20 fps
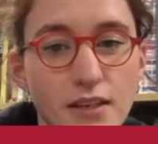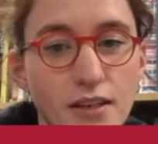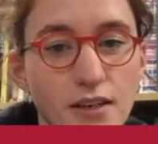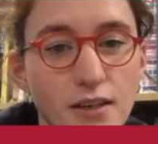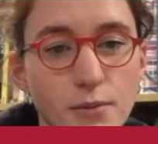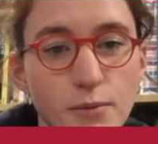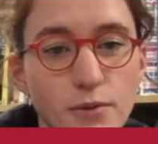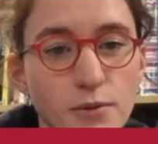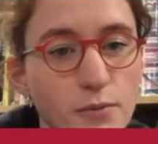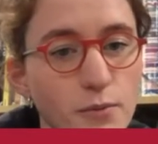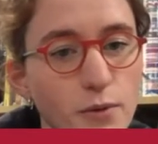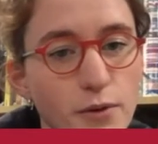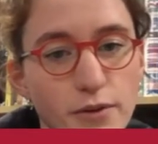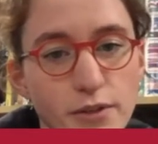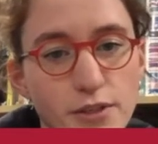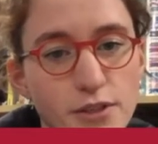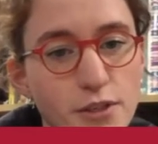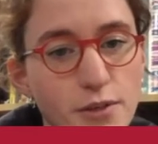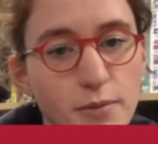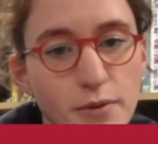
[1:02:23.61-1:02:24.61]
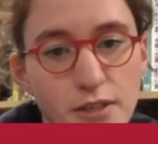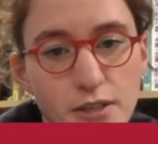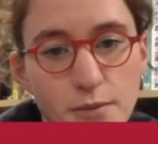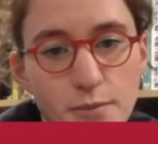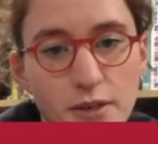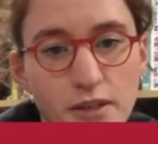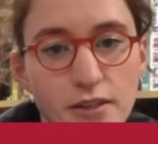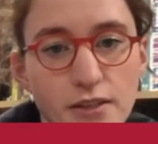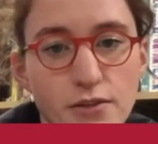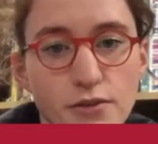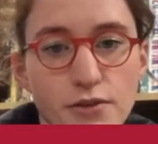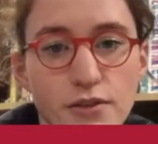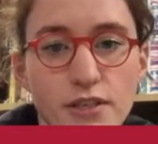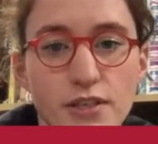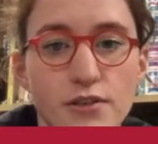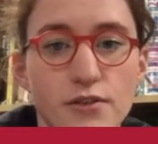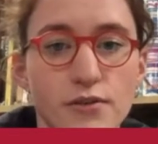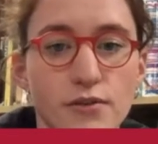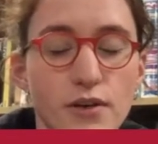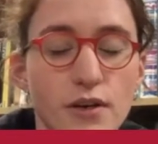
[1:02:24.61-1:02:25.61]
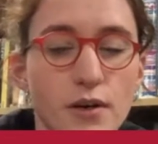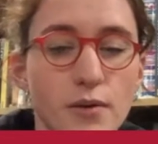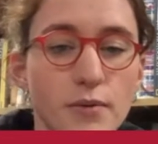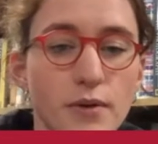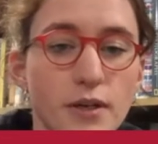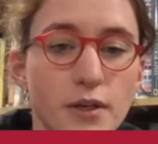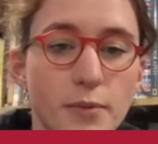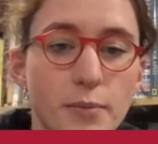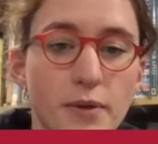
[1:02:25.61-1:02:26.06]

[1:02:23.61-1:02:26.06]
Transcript: I wouldn't worry too much about the traditional artwork,